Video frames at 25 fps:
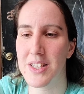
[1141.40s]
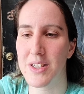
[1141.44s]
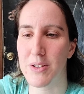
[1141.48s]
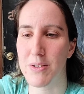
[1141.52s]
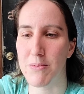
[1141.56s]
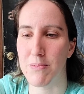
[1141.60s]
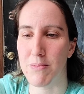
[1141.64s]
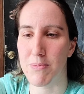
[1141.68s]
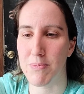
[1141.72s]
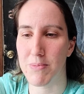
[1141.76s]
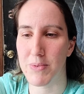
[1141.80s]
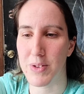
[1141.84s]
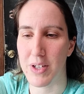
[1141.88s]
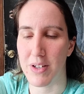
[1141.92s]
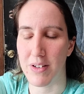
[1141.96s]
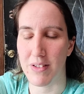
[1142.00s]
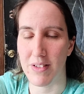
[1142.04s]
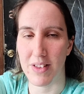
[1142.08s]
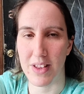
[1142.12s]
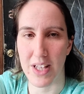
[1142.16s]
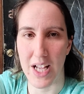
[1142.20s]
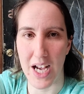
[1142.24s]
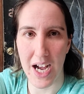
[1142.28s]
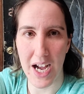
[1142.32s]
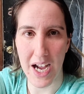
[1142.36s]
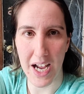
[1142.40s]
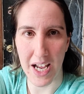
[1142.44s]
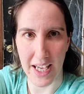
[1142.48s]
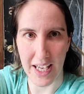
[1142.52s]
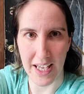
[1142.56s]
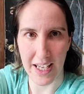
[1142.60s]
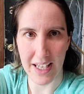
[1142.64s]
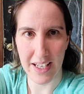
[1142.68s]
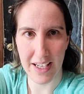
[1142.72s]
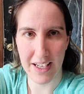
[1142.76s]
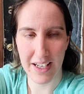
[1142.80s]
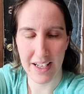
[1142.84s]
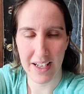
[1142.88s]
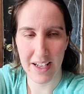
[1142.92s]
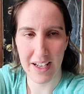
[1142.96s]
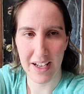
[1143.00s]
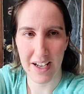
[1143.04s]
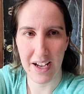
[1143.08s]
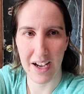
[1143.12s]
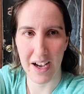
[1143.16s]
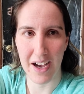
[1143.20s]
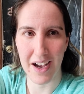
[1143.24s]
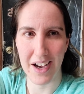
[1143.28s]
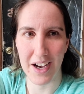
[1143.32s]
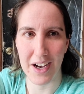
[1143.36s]
that they're lying.
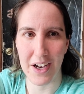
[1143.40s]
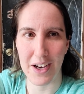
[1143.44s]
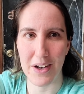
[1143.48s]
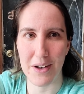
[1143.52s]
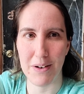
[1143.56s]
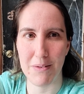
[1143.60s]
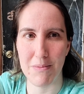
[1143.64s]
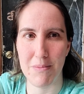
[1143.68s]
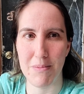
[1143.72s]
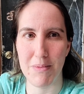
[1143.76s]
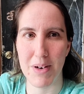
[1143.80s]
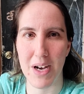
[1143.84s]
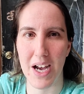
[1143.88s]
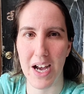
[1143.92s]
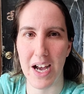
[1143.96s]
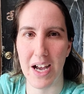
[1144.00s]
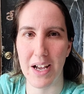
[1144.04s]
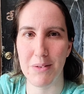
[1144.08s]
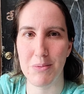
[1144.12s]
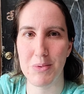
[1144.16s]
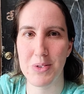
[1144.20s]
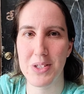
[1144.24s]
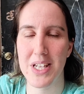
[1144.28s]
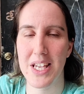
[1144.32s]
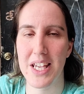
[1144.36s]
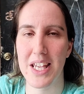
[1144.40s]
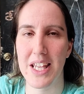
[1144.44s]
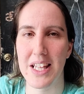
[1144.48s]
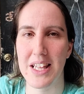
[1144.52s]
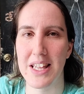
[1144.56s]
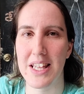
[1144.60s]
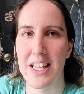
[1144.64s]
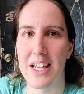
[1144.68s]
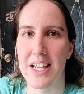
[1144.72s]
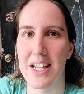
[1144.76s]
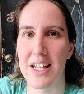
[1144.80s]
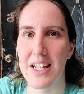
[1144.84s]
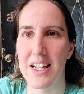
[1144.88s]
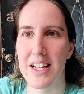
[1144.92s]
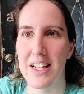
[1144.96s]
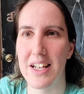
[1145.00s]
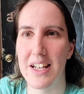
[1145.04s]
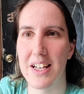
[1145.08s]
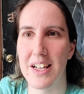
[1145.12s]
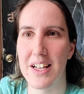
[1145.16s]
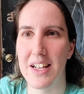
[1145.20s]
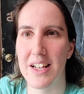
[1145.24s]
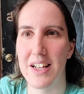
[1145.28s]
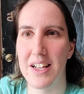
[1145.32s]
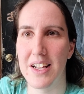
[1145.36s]
I'm saying that,
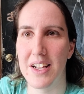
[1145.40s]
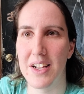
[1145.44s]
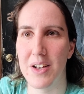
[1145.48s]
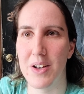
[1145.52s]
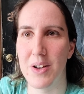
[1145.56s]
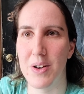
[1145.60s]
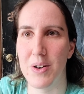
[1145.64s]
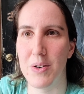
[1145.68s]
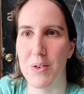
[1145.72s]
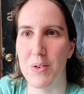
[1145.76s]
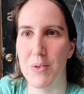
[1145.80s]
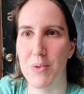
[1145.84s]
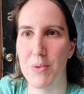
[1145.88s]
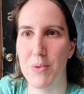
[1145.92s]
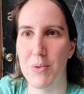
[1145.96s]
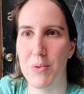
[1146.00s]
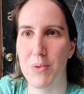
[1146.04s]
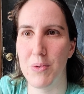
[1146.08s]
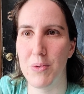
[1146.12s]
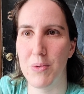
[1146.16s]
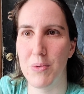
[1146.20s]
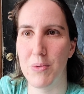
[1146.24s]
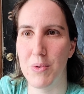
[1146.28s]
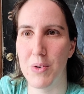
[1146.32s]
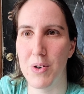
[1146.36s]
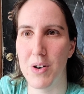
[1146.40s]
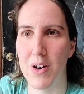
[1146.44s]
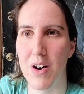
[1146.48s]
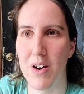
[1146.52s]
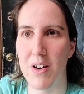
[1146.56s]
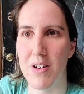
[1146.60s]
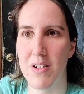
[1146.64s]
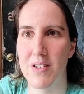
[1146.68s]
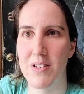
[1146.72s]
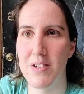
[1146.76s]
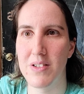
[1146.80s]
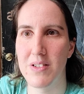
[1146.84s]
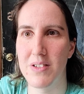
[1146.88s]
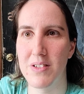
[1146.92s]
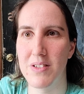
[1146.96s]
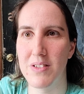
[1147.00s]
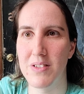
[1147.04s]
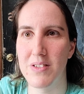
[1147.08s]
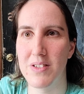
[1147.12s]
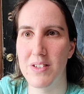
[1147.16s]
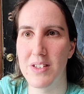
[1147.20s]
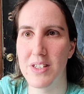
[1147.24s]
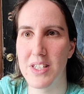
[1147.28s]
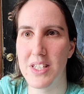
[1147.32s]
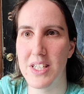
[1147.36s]
you know, we're all
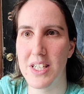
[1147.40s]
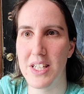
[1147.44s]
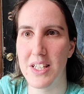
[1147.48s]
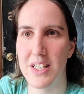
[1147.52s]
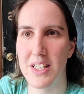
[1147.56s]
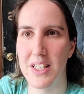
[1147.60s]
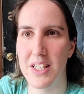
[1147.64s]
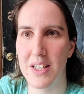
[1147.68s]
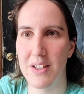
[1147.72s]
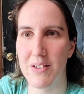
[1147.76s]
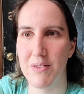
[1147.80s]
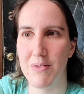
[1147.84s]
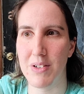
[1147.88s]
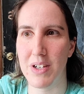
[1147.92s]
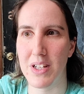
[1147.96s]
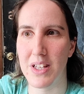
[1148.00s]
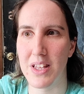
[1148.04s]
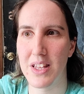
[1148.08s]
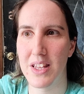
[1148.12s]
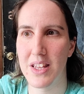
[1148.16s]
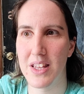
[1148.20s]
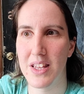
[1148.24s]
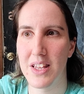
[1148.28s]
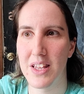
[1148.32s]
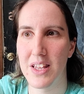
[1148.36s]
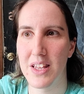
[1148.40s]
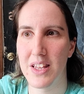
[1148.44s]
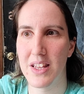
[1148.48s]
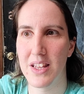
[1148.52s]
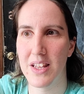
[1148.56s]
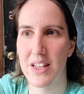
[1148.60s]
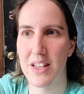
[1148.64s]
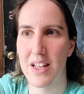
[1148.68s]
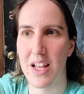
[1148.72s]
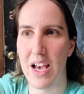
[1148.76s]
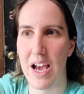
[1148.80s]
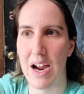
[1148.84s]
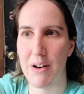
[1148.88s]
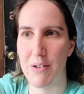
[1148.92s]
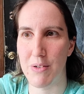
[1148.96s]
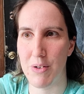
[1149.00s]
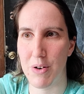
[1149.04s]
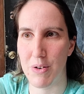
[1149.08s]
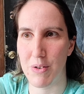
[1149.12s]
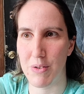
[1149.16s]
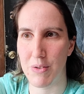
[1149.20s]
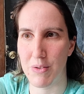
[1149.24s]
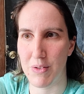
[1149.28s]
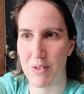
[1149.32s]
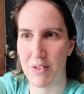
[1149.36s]
dealing with our
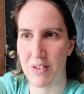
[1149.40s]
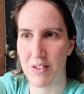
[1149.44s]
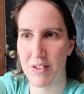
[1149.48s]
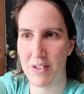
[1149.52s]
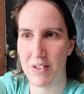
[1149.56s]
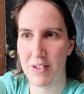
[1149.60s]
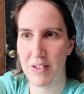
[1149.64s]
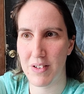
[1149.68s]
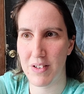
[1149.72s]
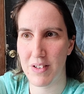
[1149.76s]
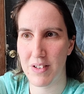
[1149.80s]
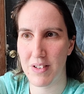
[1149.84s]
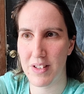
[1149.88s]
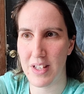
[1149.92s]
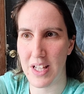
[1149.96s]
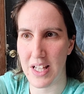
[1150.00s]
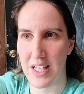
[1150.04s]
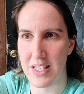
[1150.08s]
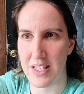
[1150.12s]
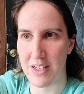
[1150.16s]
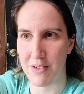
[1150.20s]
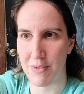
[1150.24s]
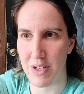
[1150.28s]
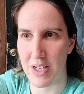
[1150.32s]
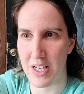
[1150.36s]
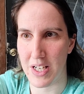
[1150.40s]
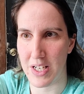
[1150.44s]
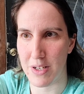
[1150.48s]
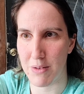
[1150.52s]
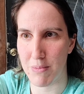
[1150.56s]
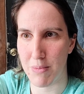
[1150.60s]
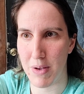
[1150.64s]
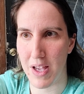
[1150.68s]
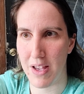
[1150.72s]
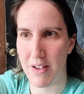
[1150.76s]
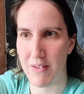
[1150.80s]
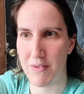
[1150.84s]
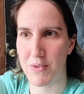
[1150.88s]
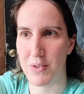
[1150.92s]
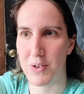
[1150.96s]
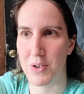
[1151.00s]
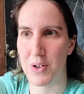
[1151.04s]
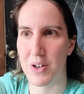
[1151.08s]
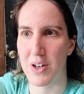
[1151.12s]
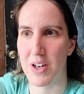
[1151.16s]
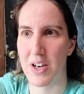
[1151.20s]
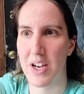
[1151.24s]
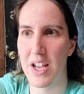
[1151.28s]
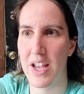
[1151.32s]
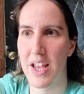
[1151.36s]
own things that we need to pay
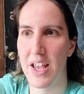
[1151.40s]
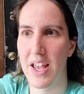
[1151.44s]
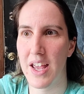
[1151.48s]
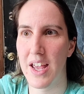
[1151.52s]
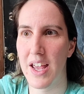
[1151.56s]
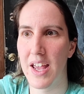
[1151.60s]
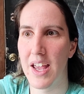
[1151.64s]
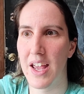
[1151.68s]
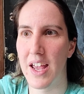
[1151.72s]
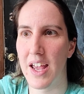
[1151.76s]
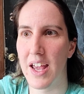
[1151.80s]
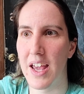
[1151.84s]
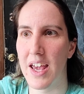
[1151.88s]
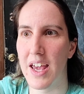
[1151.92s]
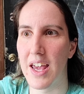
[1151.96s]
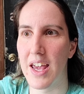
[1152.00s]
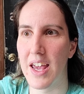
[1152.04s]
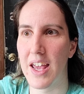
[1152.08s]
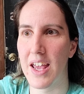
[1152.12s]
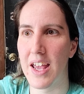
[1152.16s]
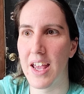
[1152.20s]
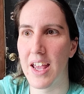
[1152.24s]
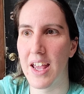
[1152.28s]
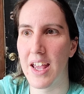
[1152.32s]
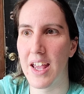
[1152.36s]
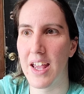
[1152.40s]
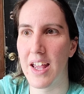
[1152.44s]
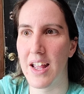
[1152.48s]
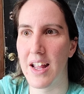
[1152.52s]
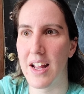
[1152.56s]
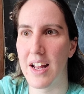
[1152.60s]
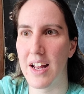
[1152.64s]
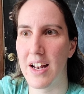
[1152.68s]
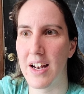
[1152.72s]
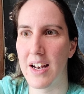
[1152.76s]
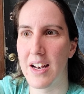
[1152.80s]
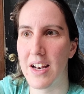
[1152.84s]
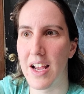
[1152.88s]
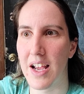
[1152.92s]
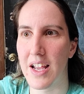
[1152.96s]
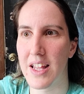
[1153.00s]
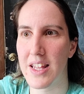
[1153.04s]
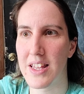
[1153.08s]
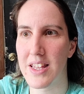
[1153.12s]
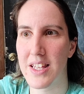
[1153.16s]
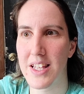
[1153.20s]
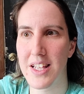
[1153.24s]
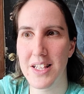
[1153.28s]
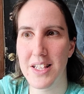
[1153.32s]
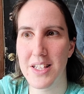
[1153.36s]
for, and I
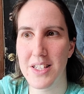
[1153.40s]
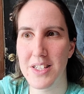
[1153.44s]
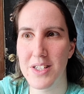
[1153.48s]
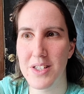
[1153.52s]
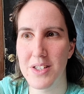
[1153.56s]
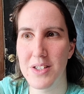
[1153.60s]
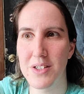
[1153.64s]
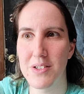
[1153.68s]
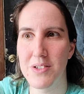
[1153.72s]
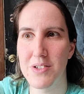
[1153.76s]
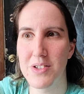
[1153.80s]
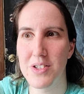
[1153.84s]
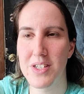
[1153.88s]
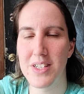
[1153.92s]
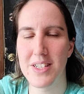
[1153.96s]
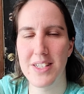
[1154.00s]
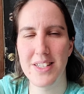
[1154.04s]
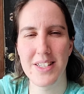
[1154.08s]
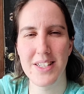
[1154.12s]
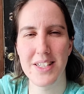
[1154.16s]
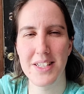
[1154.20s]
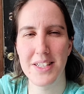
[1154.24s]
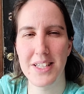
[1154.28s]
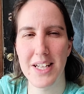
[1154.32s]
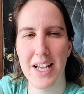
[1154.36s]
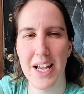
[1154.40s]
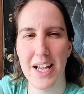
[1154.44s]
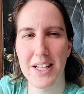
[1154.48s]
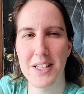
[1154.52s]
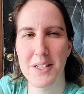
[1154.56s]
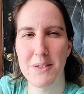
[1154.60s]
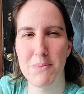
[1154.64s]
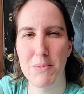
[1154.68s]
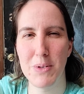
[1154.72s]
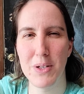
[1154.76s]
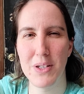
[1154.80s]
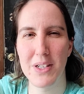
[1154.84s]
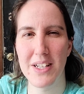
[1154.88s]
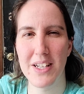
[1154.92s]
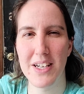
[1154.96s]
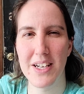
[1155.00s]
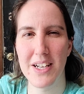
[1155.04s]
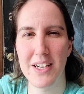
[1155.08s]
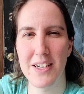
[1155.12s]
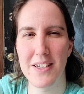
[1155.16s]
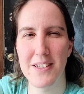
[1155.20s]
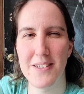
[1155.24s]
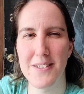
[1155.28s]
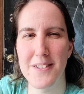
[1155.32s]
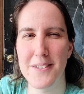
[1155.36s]
think the solution is to tax
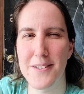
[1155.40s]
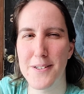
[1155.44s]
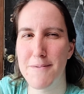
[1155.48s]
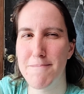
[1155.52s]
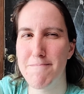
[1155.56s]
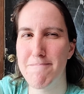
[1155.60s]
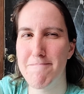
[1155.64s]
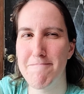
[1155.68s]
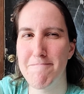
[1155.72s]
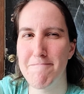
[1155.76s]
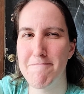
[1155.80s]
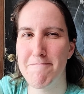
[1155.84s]
billionaires.